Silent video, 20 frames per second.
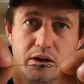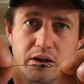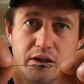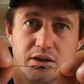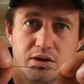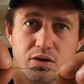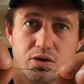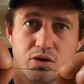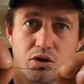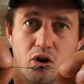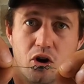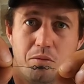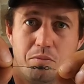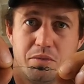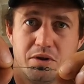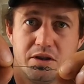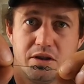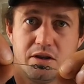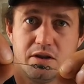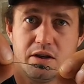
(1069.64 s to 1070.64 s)
it's on the
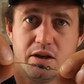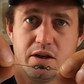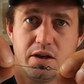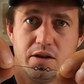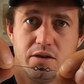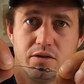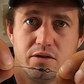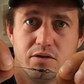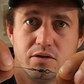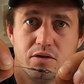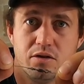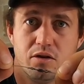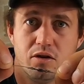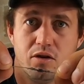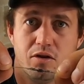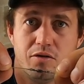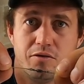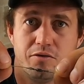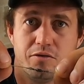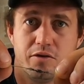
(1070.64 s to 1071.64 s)
opposite end
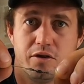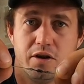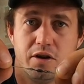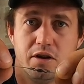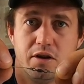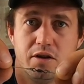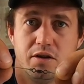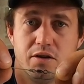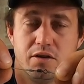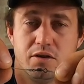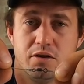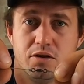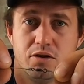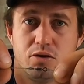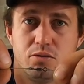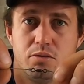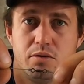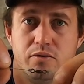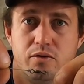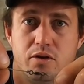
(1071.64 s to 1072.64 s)
of the, the
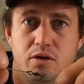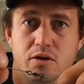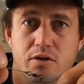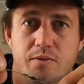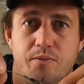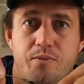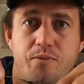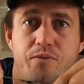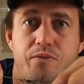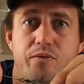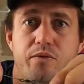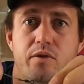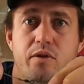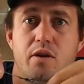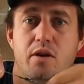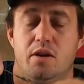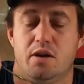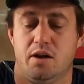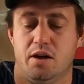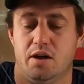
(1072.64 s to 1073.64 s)
swivel
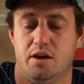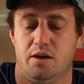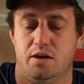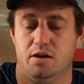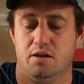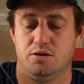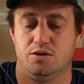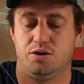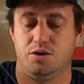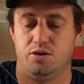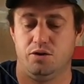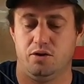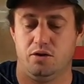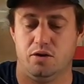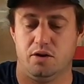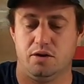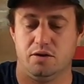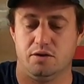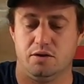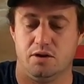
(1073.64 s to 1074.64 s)
okay I'll show you
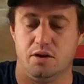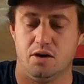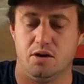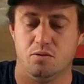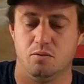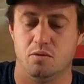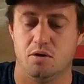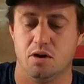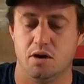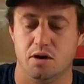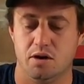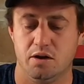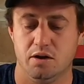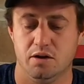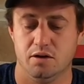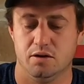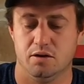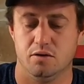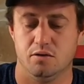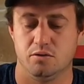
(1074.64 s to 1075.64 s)
guys now why
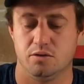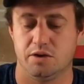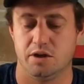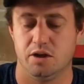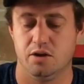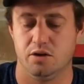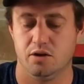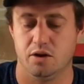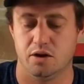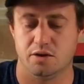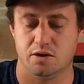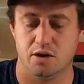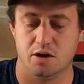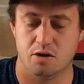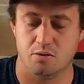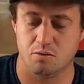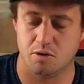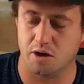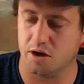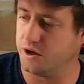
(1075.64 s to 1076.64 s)
I'll tell you guys
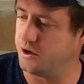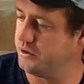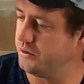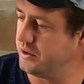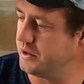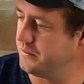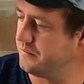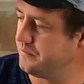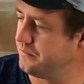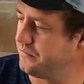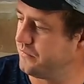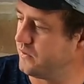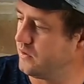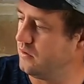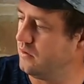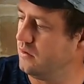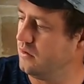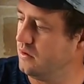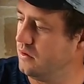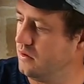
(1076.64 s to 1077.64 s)
now why I do it
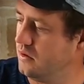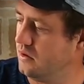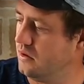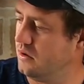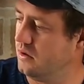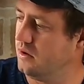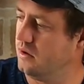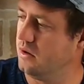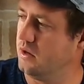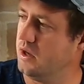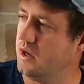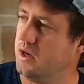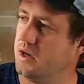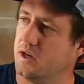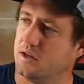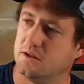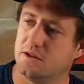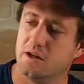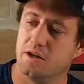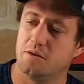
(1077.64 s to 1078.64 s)
then
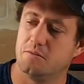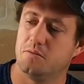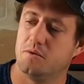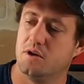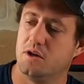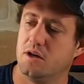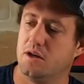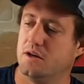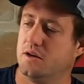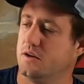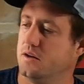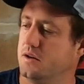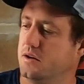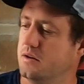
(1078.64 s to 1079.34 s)
I take my